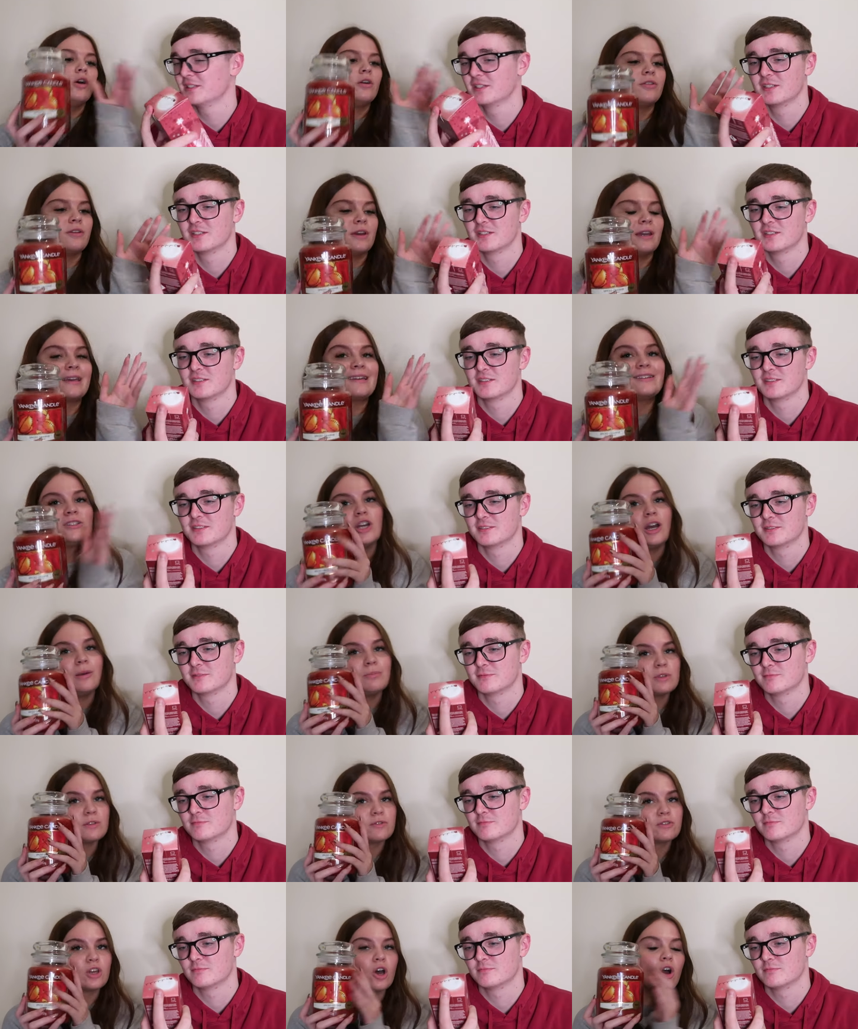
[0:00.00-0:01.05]
Speaker 1: I think in
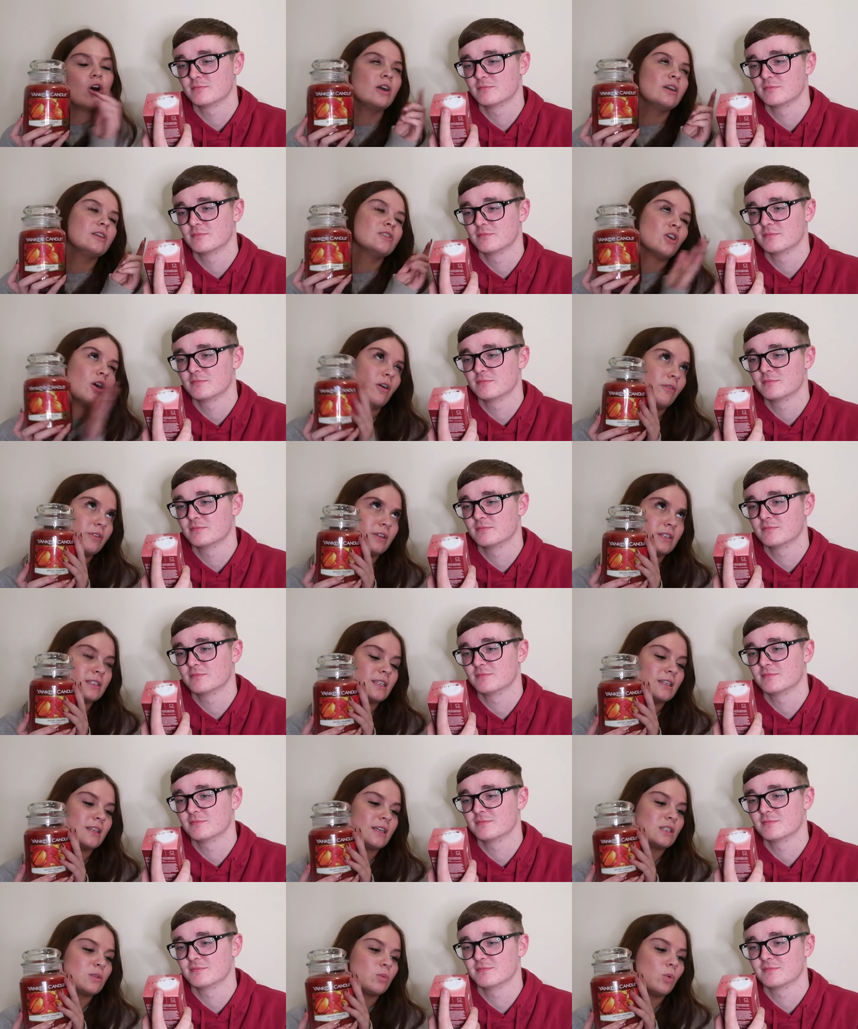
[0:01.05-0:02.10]
terms of size,
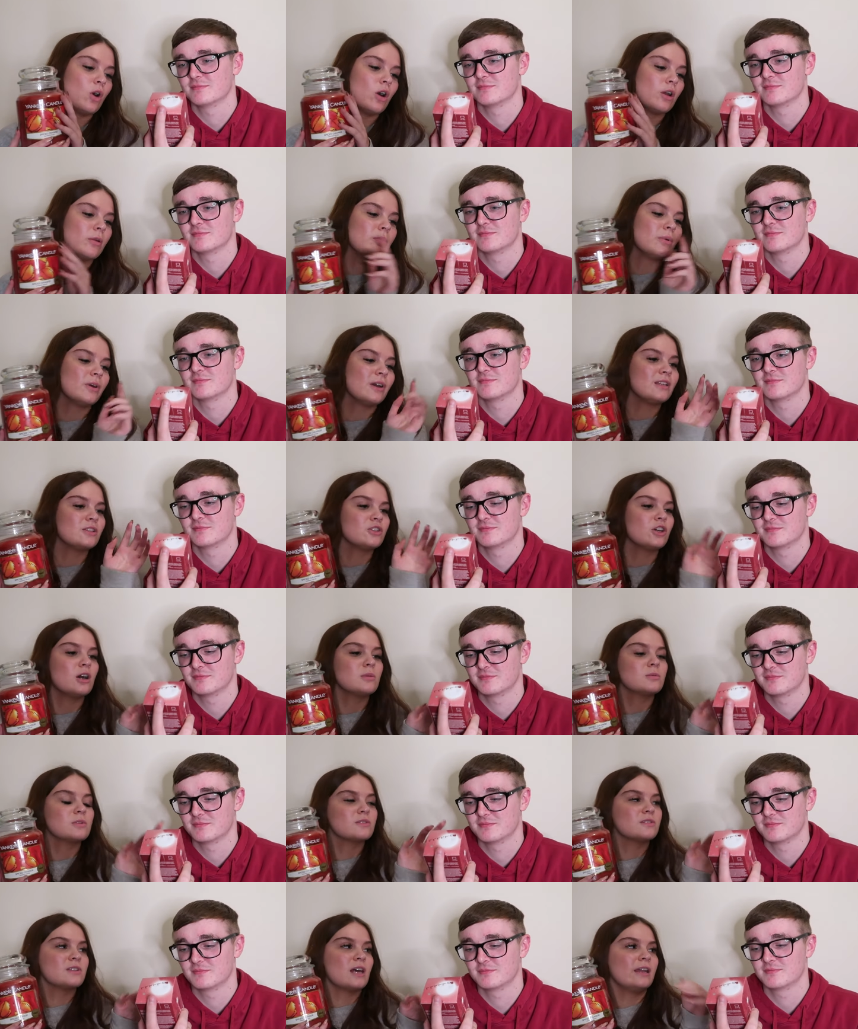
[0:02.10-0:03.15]
obviously this one, but in
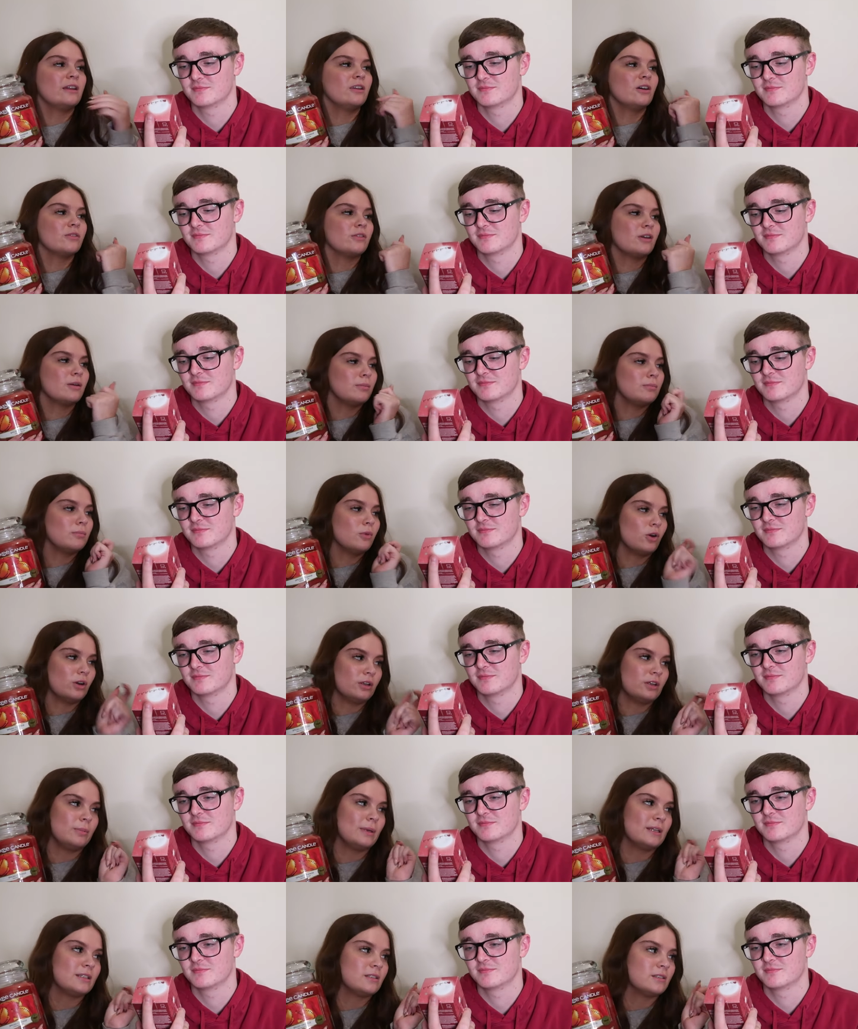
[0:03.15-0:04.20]
terms of scent, I think
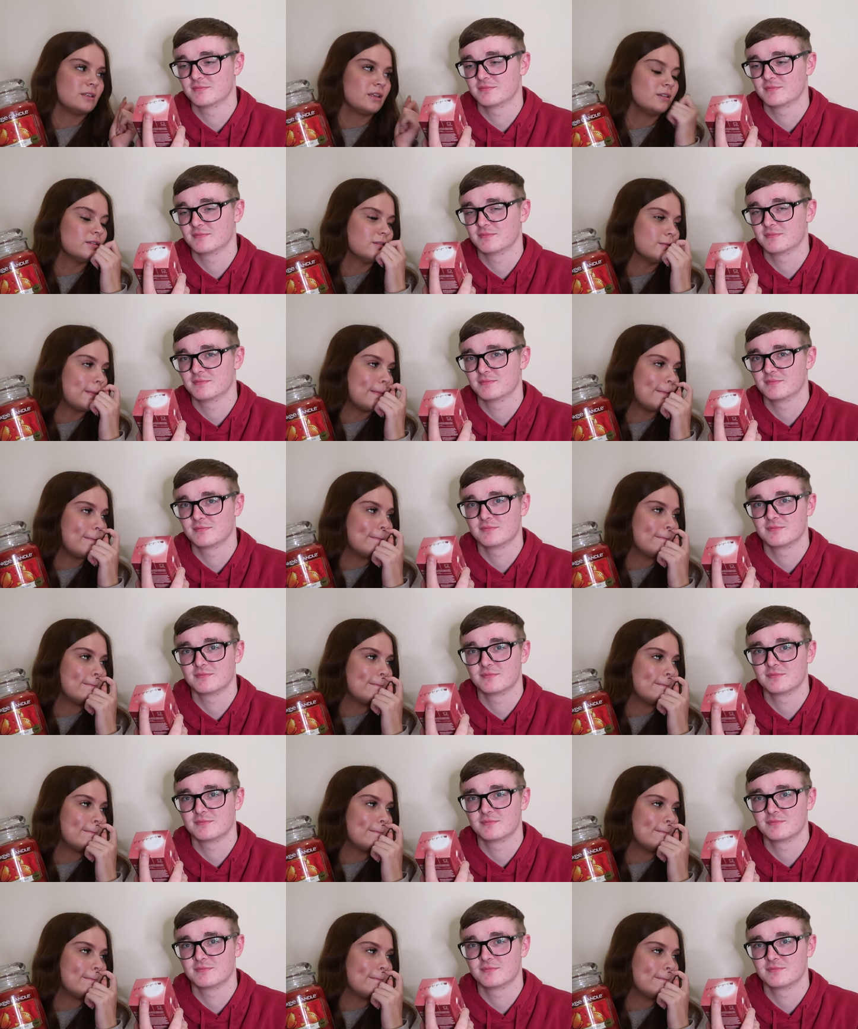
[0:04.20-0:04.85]
mine are better scents.